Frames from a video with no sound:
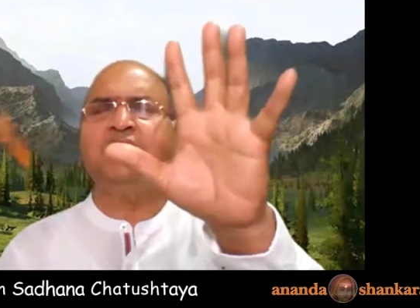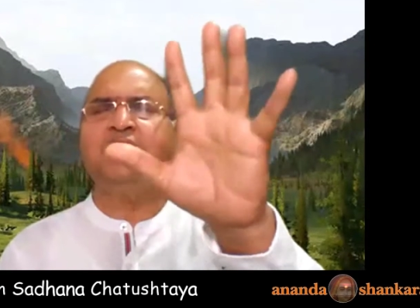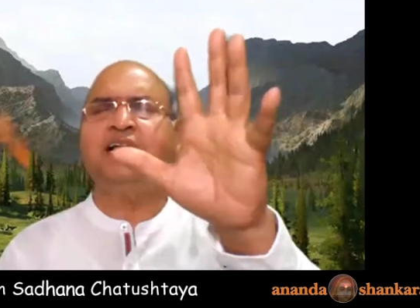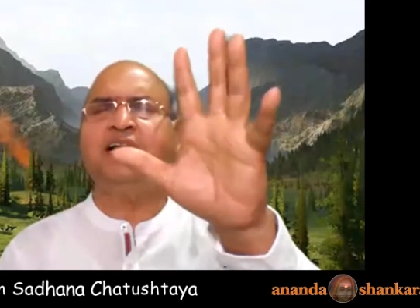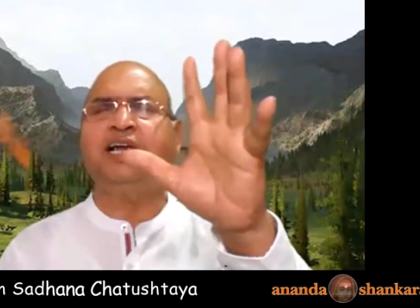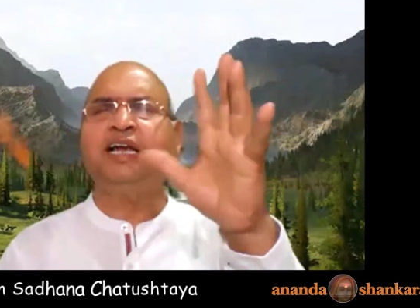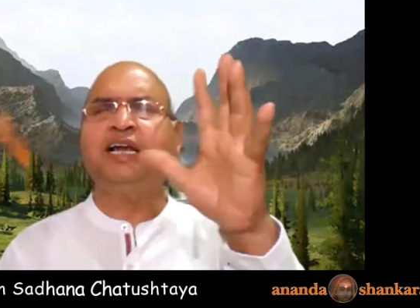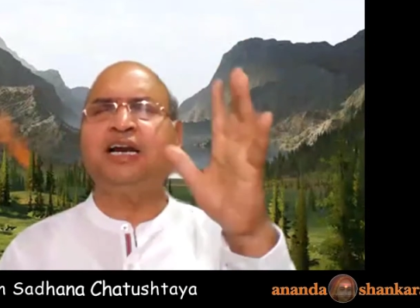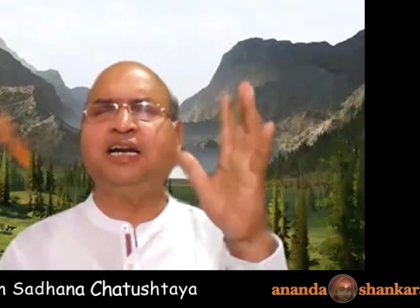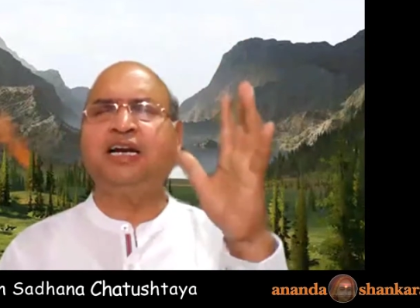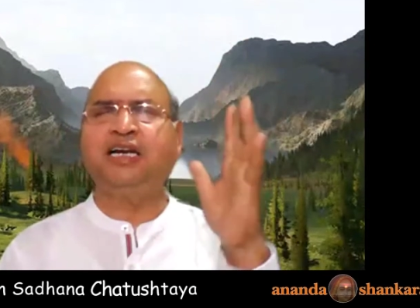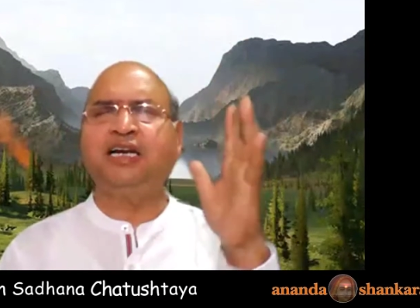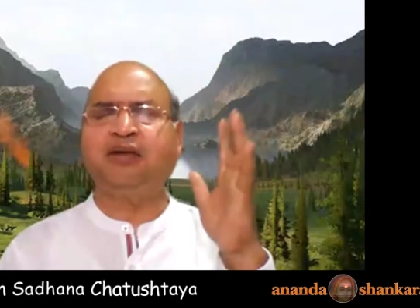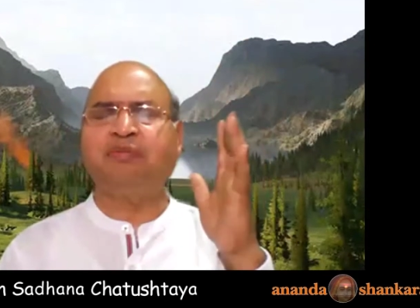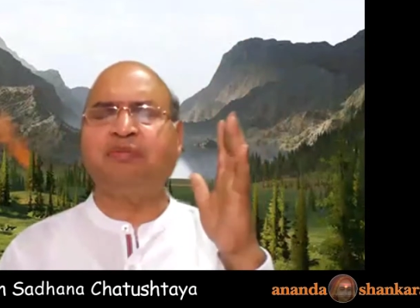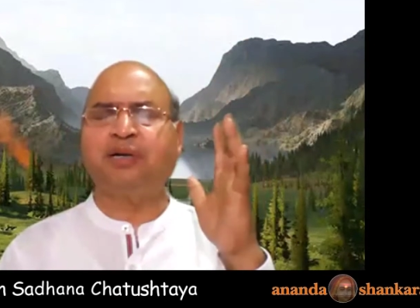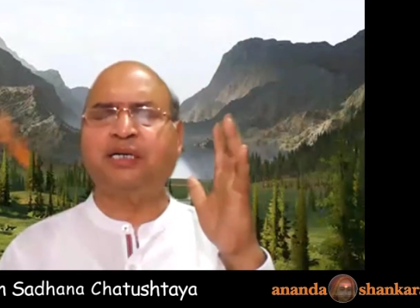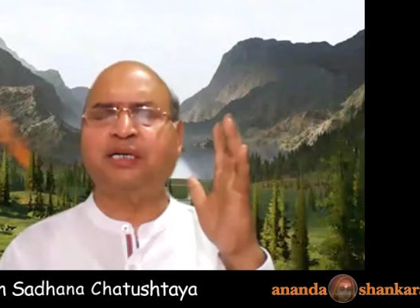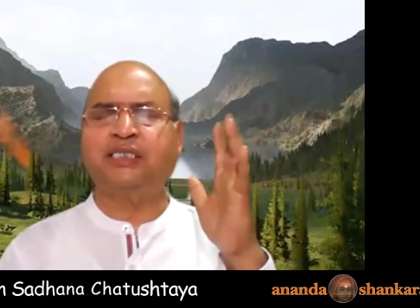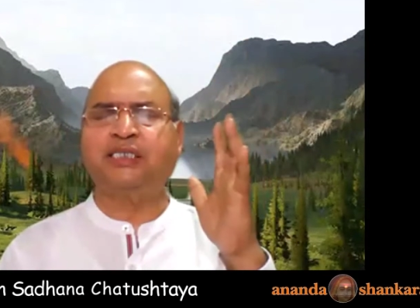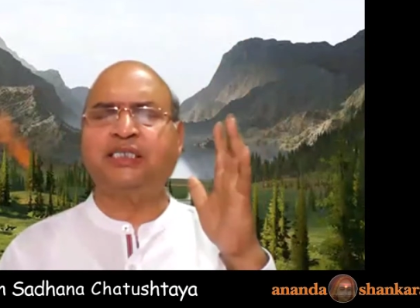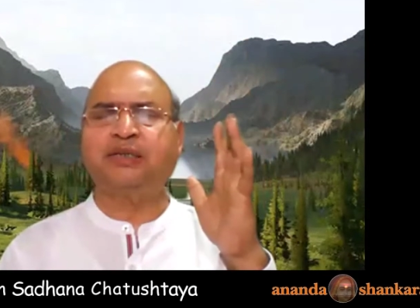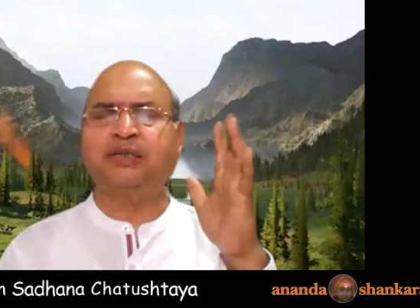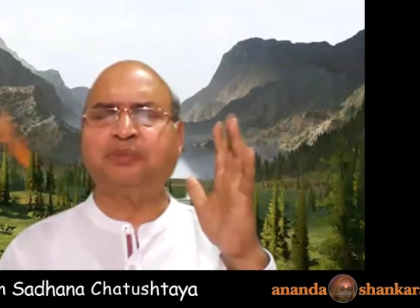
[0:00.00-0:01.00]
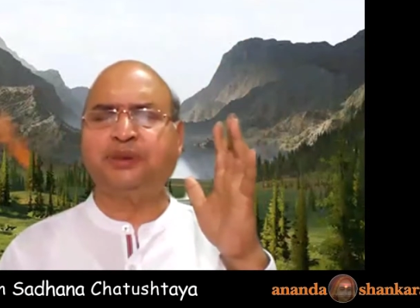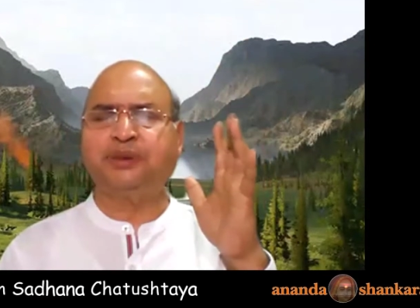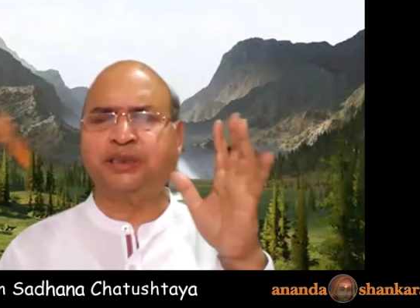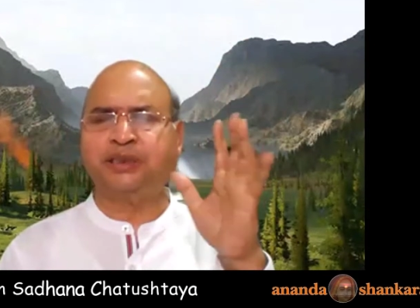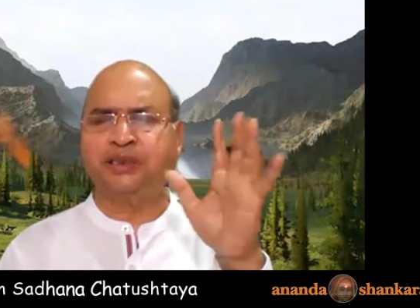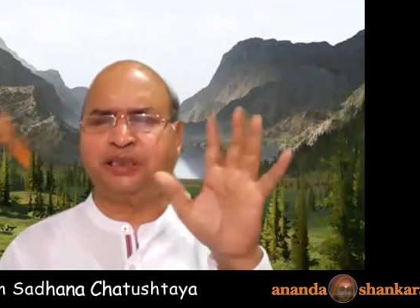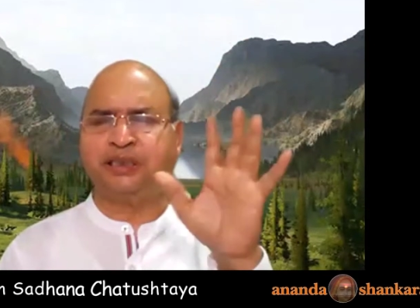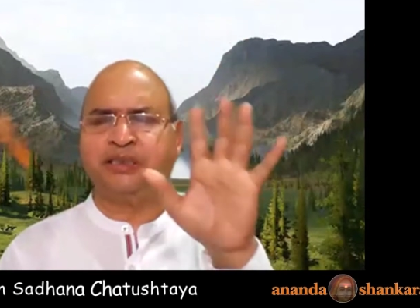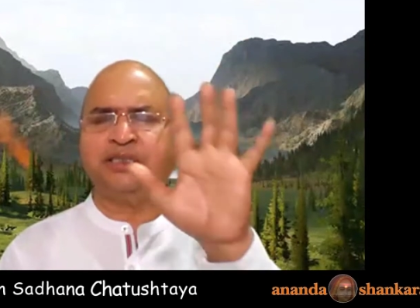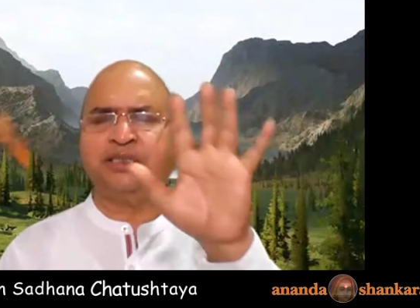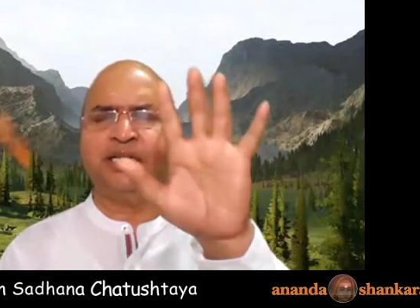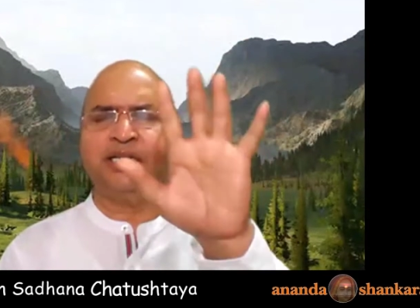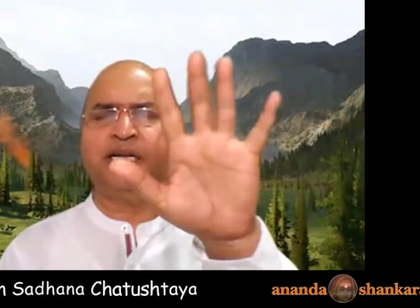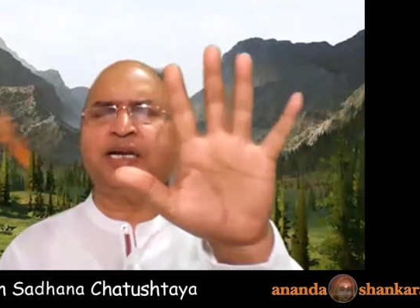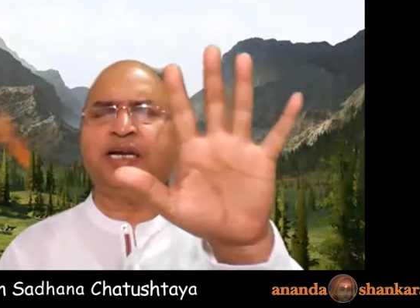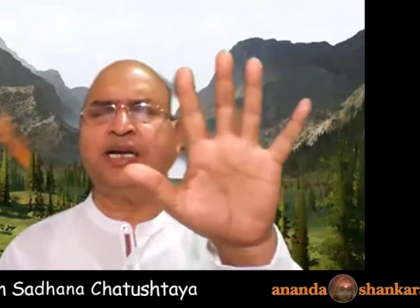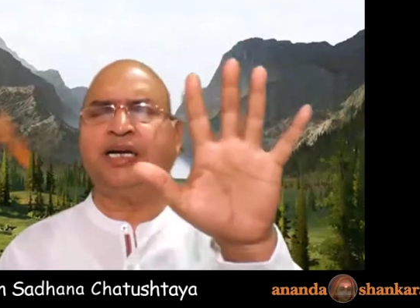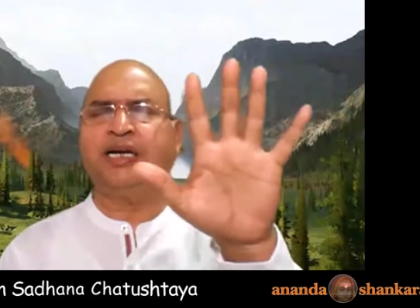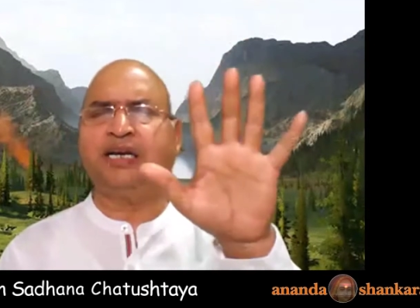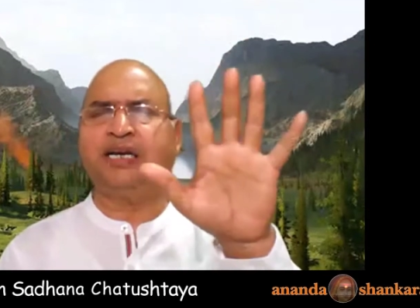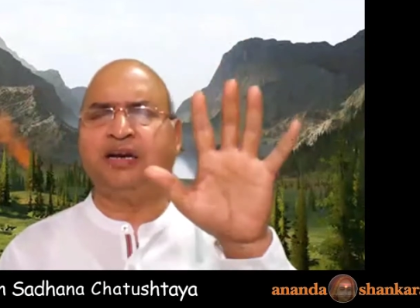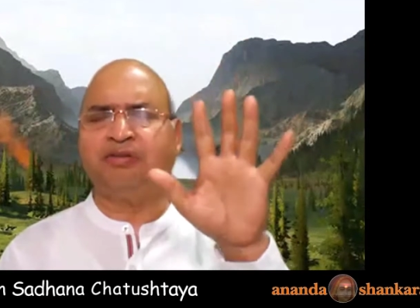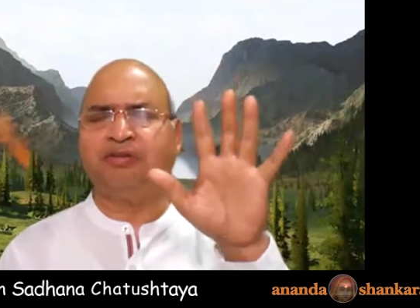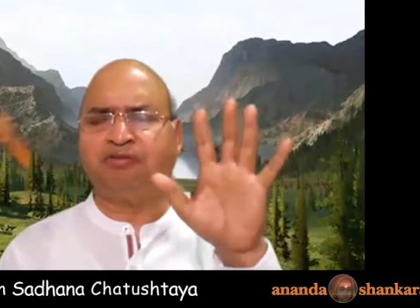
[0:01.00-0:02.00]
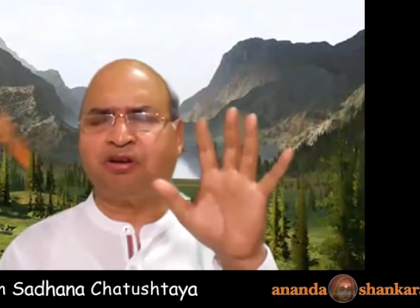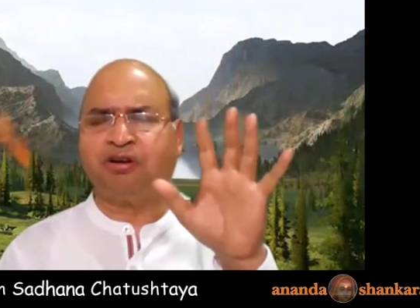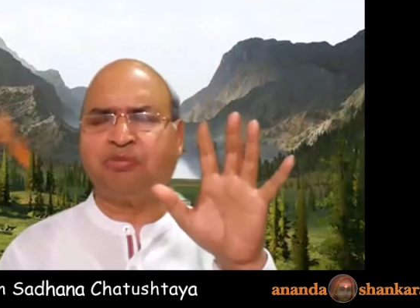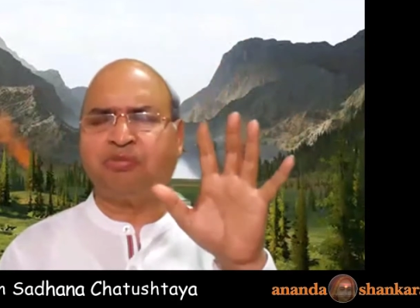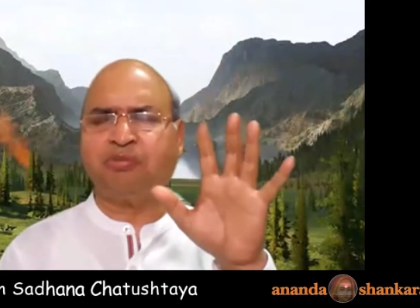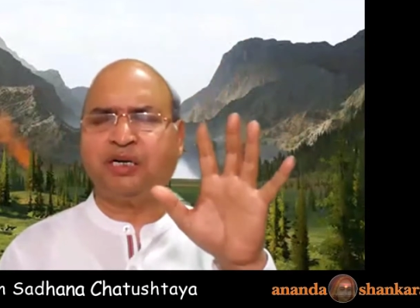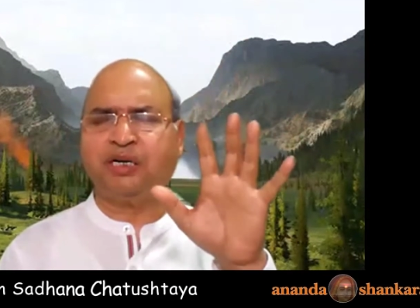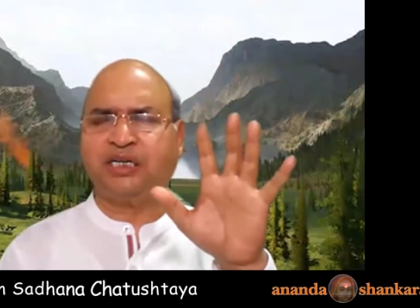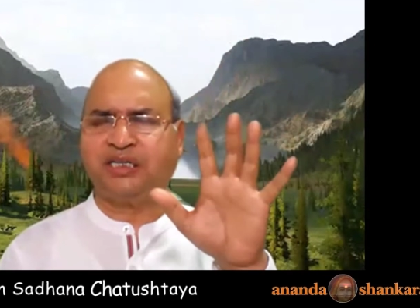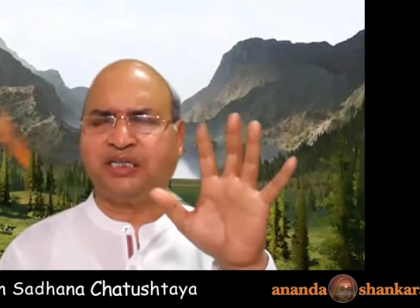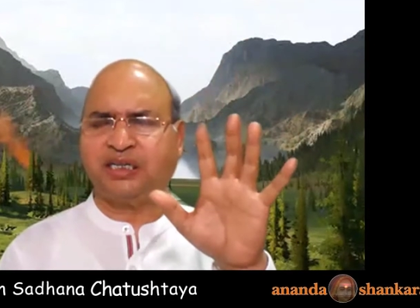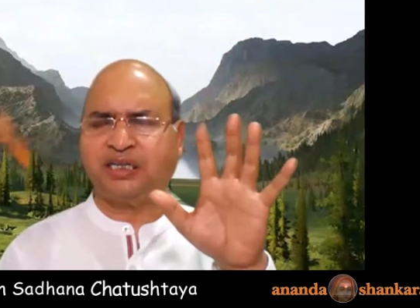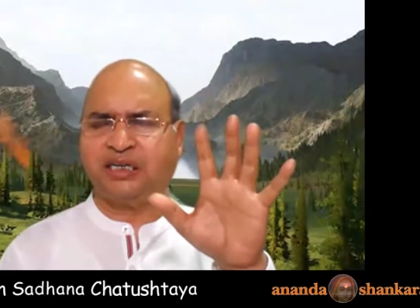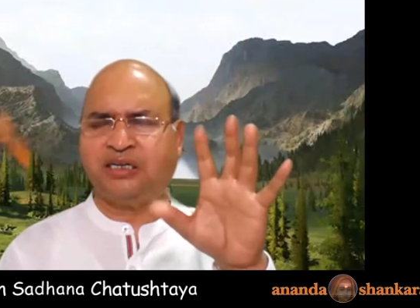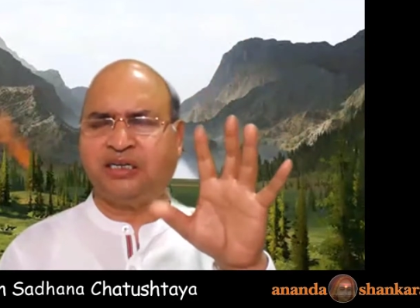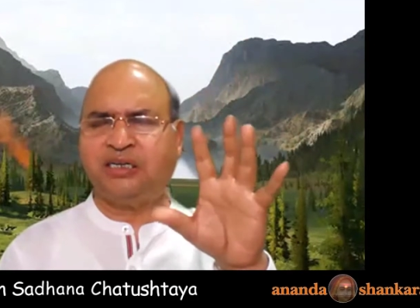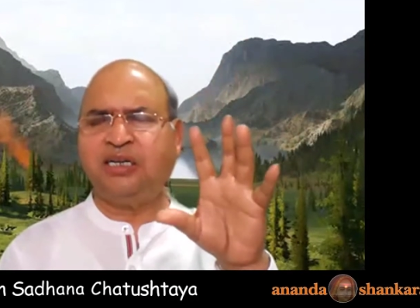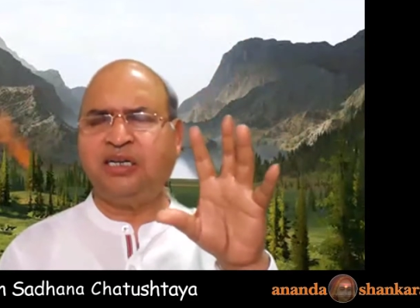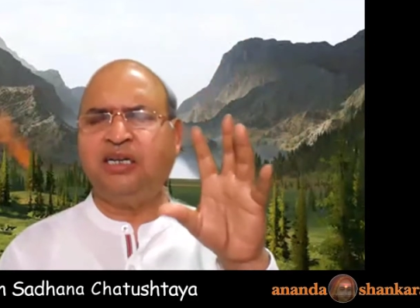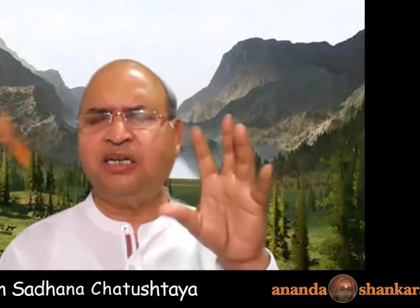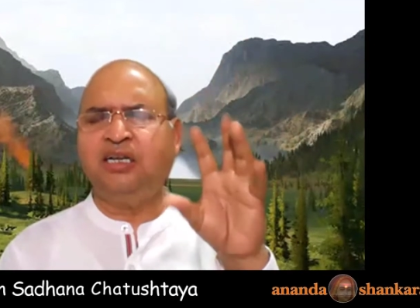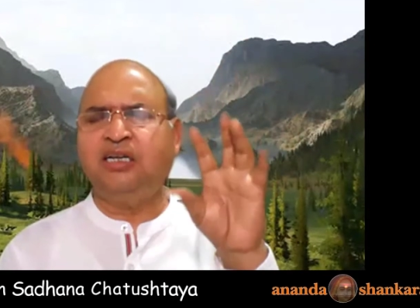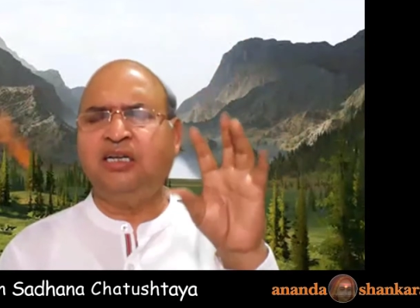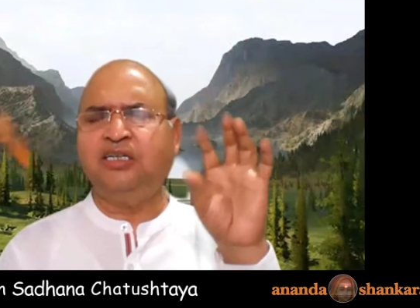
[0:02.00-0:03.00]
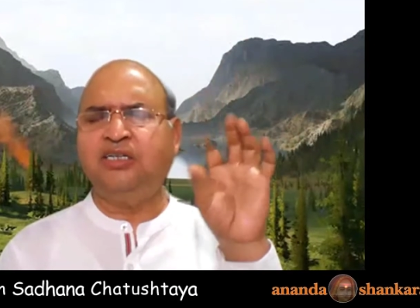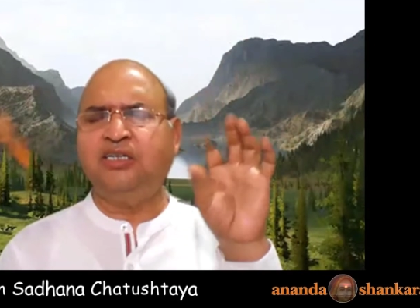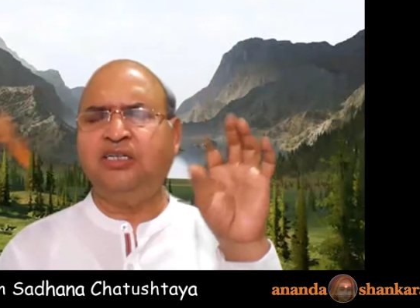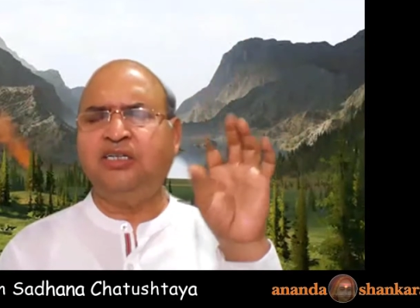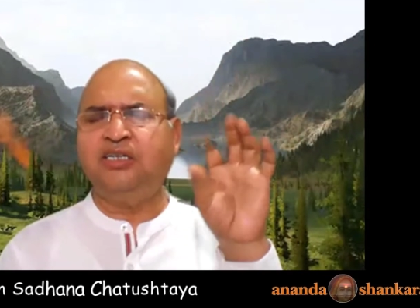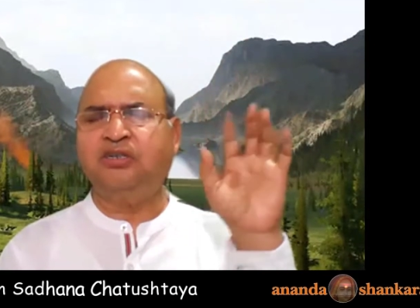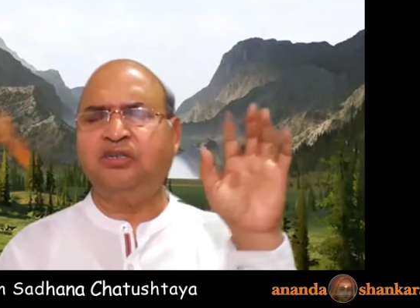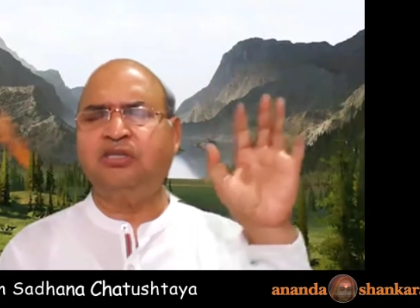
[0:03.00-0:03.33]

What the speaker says: and they get a perception, they get information.